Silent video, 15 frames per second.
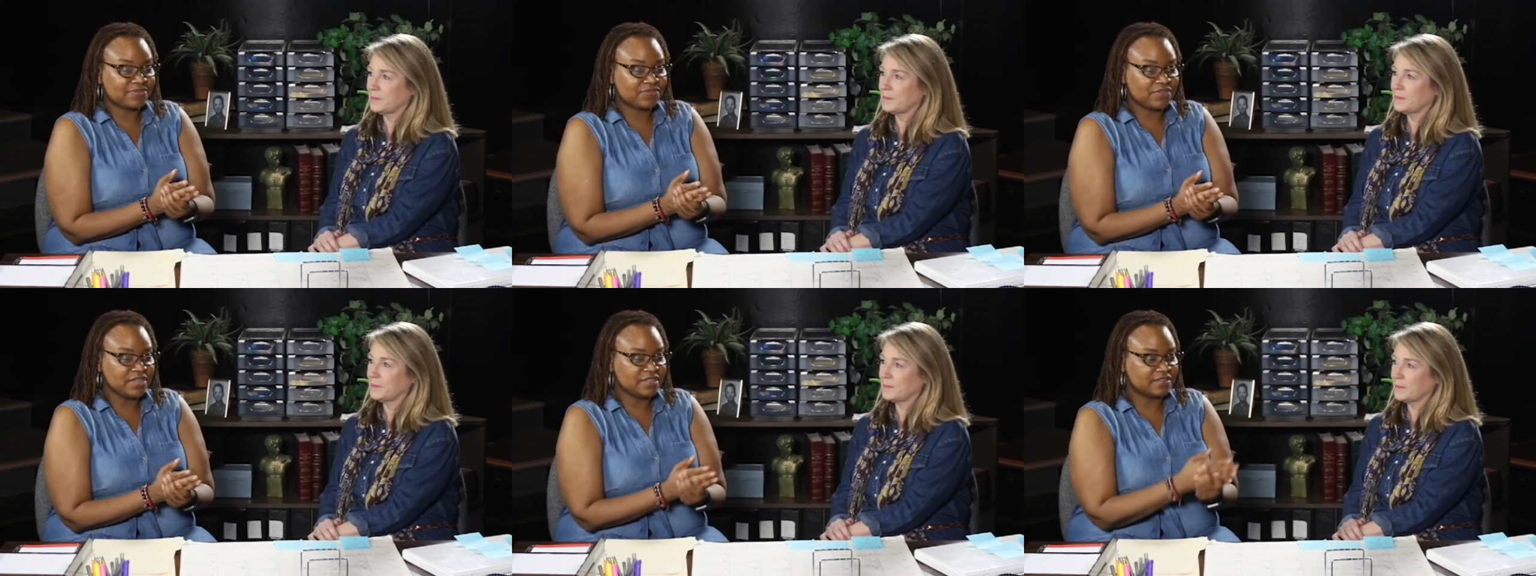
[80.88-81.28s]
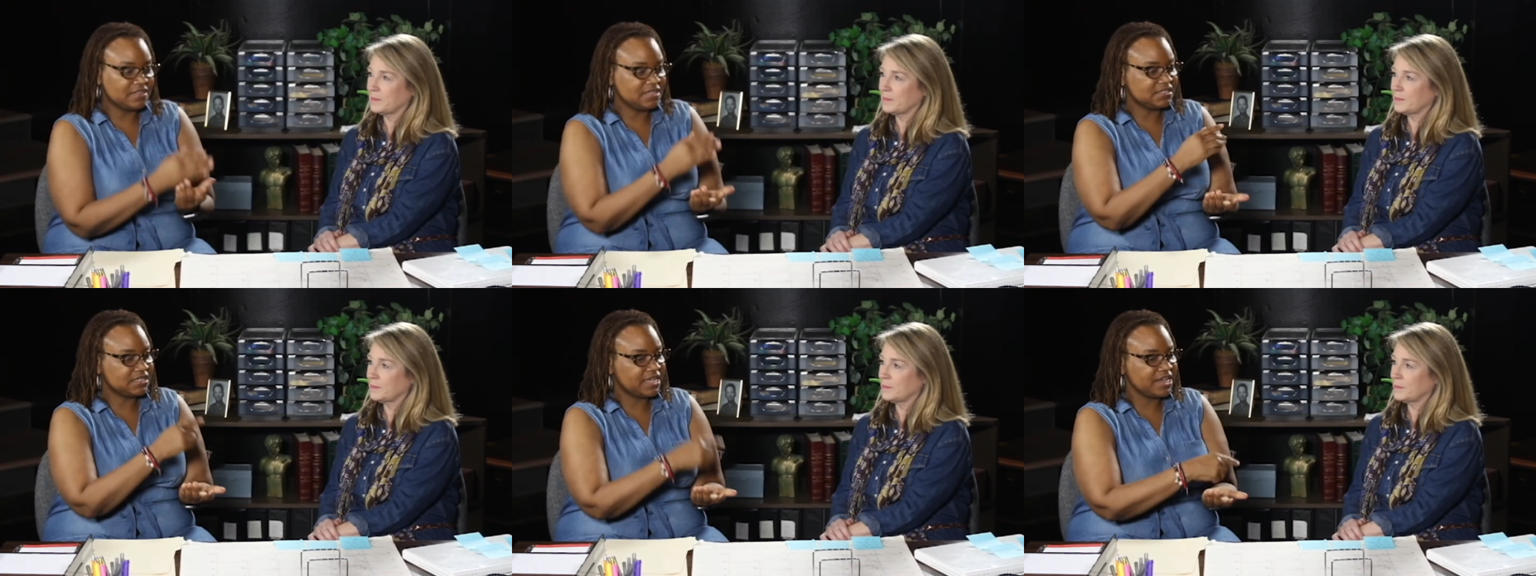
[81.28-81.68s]
Speaker 1: think
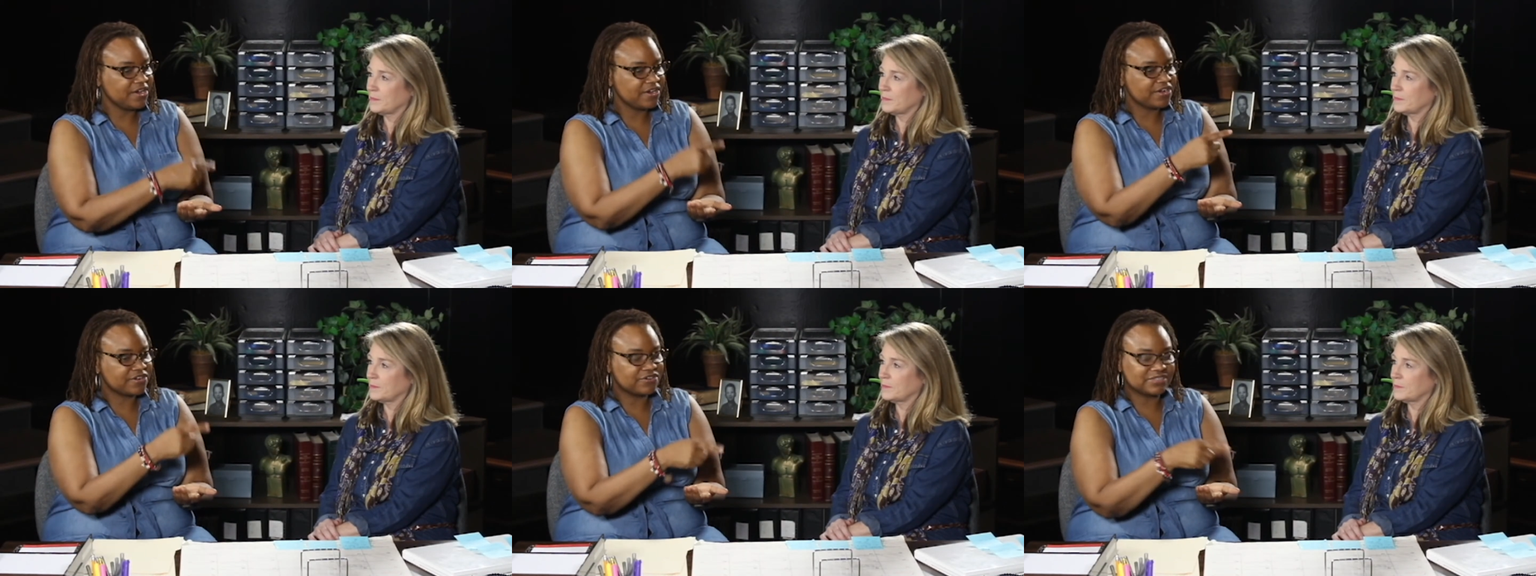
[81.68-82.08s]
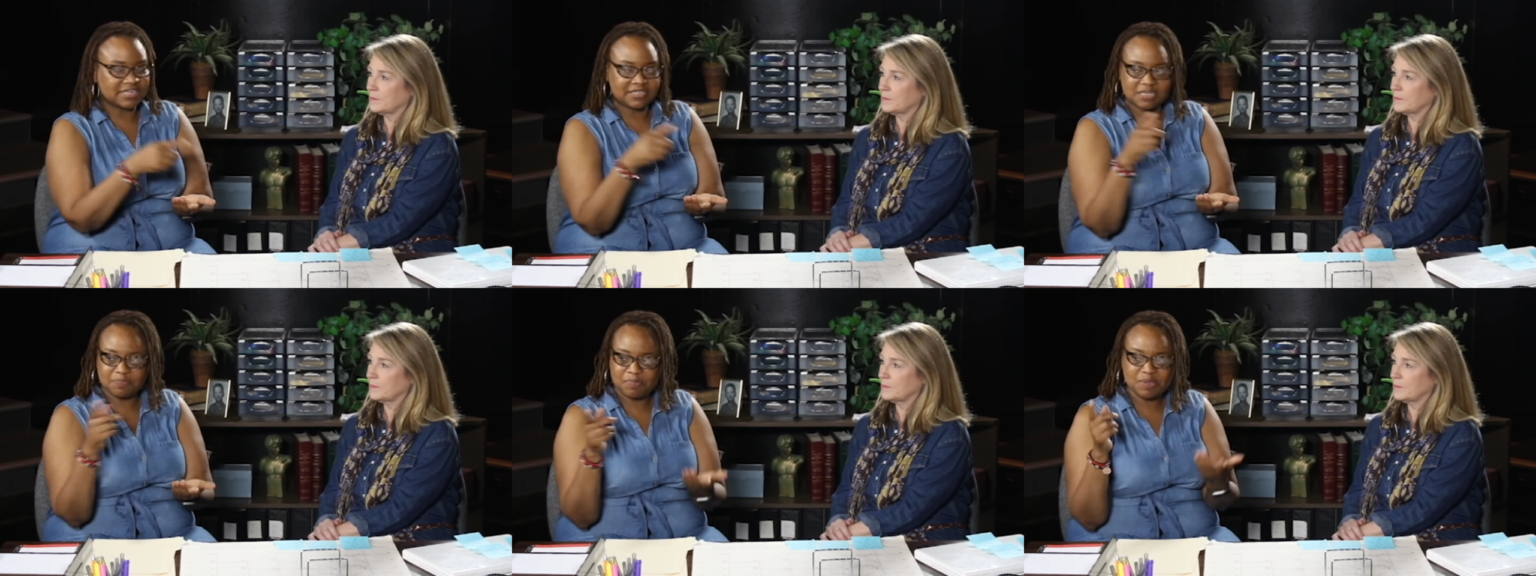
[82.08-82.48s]
these characters, I
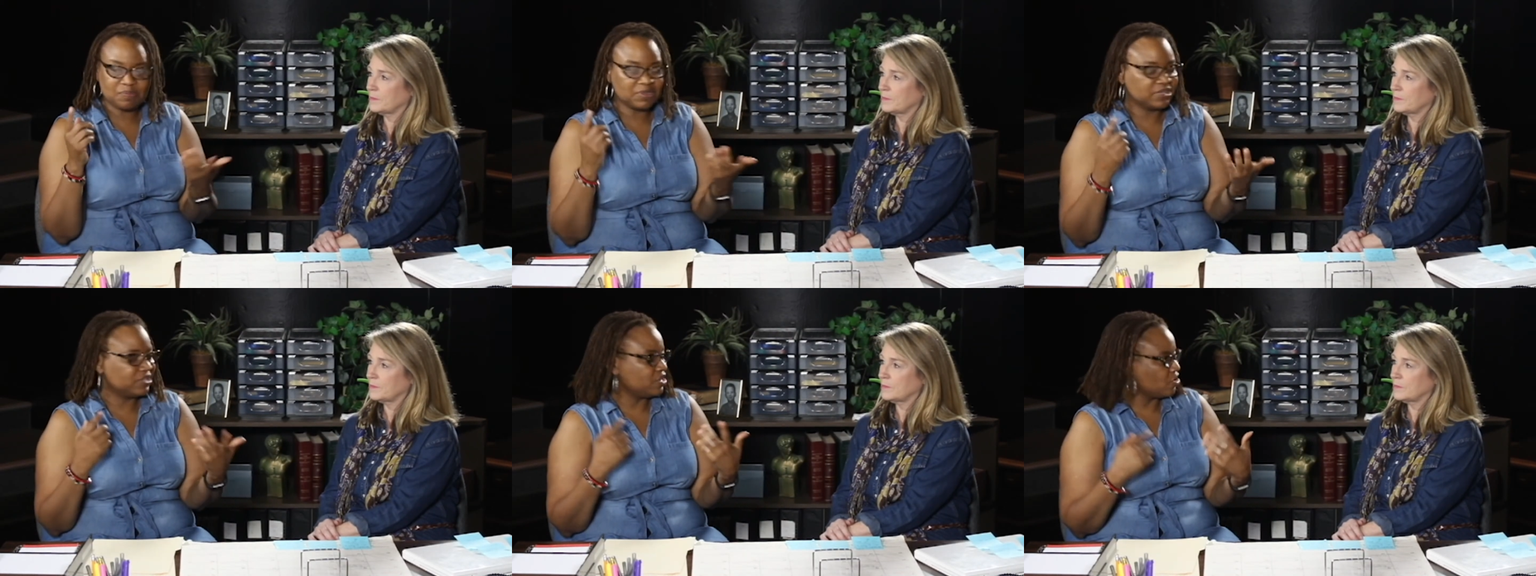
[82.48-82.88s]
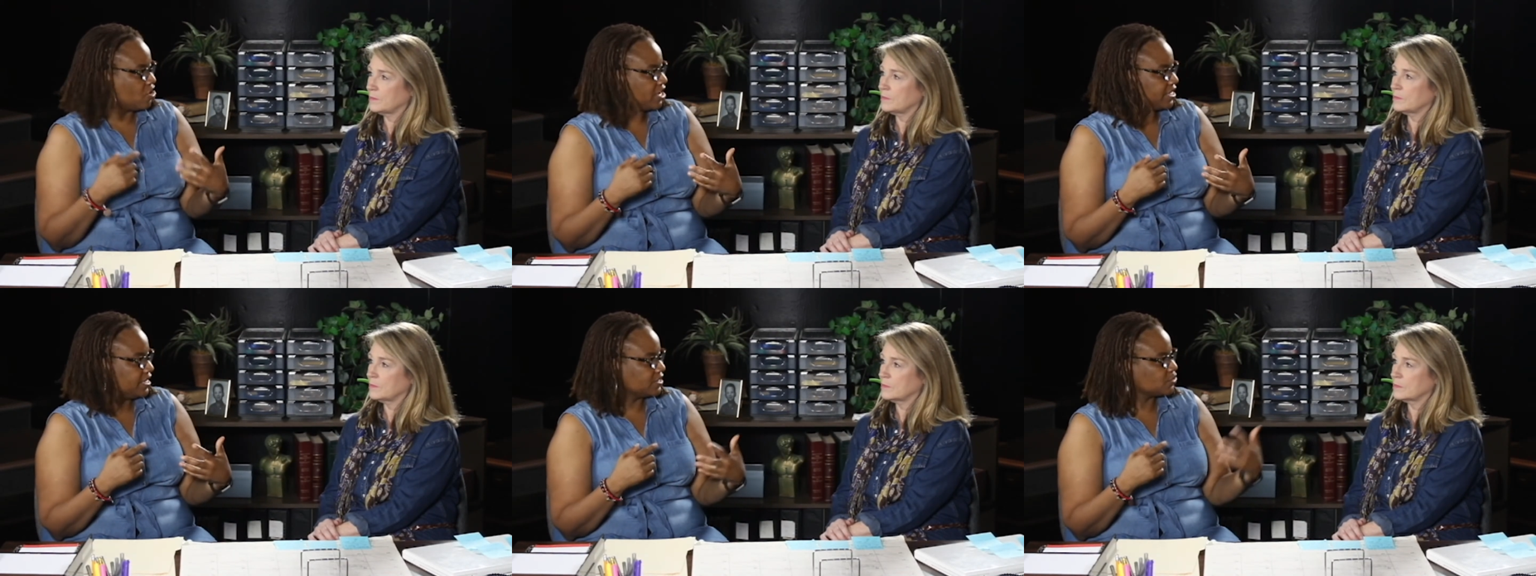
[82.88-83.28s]
think people in the
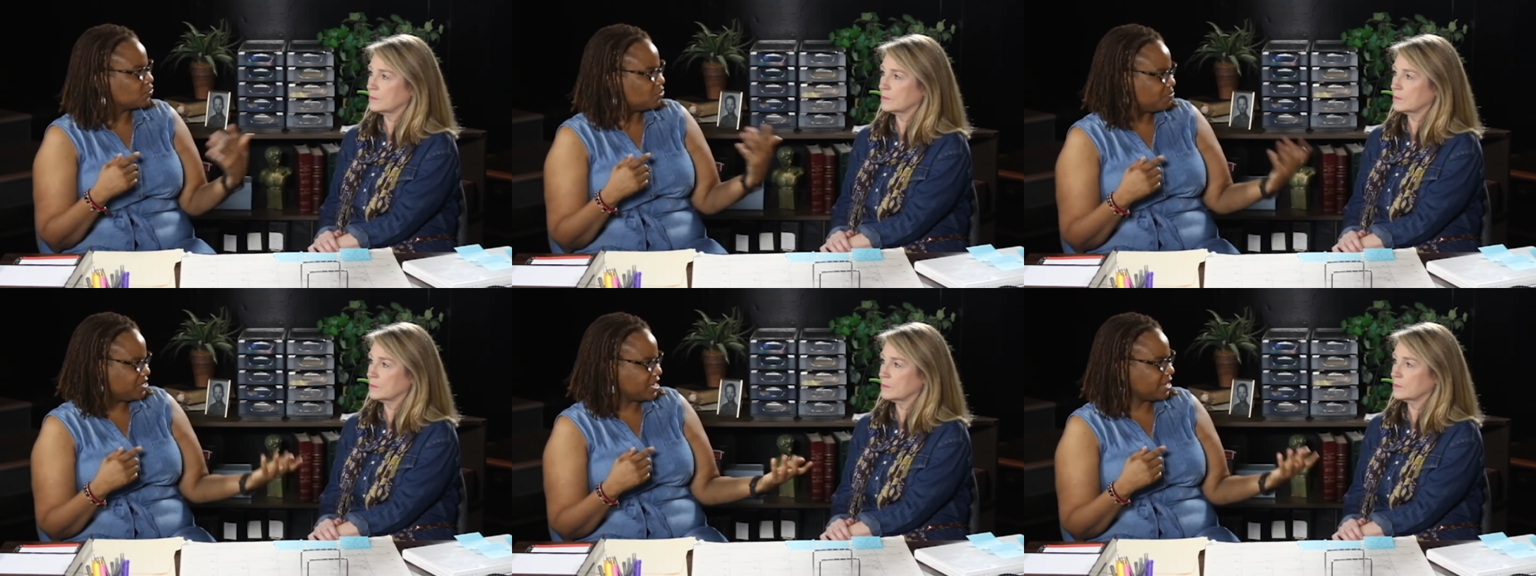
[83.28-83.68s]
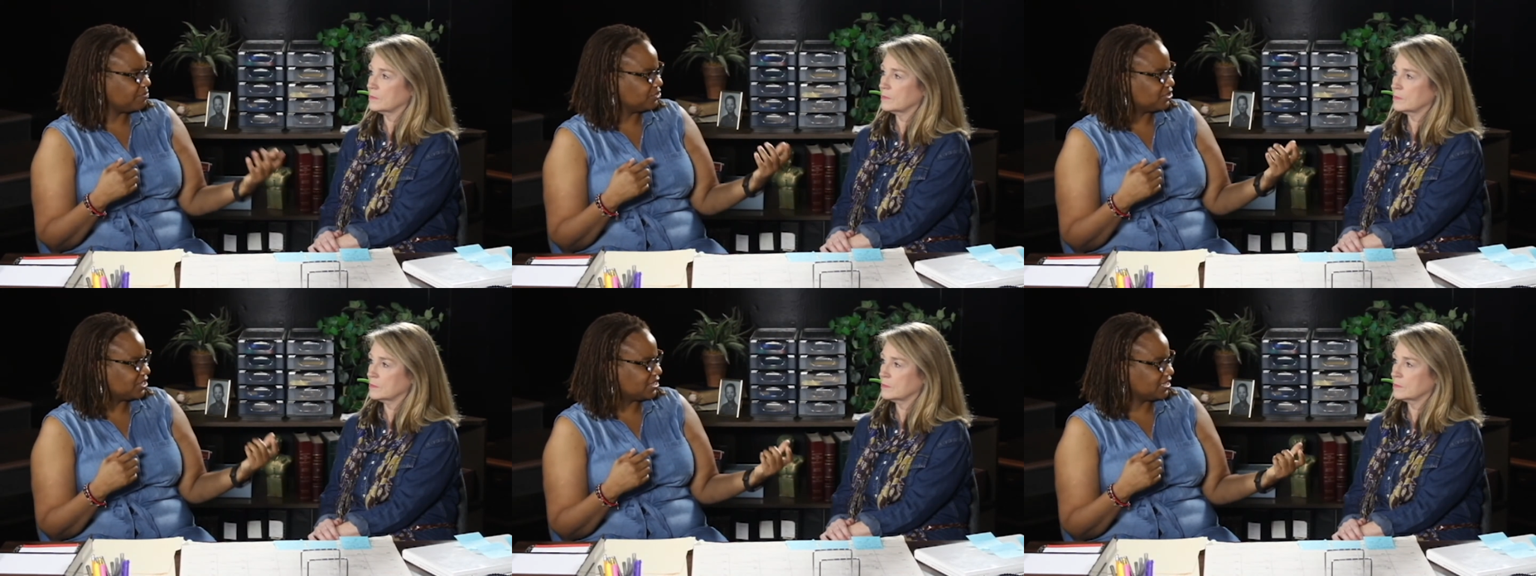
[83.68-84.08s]
audience will be
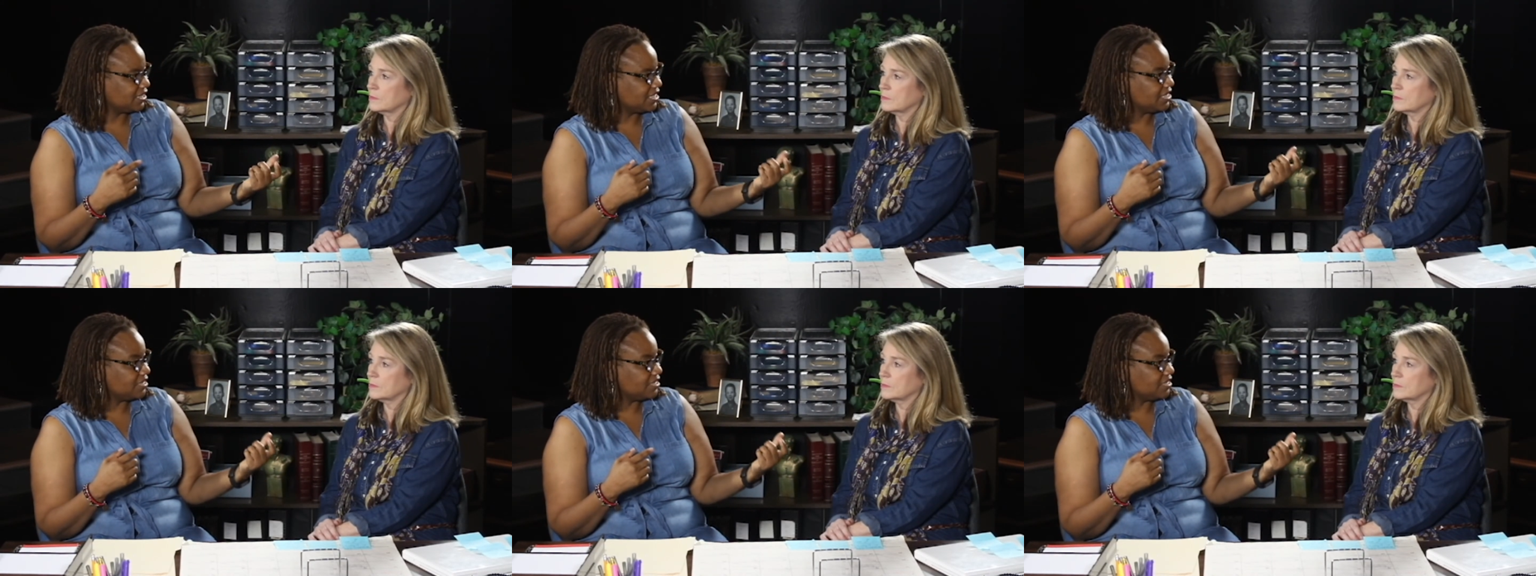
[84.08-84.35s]
able to see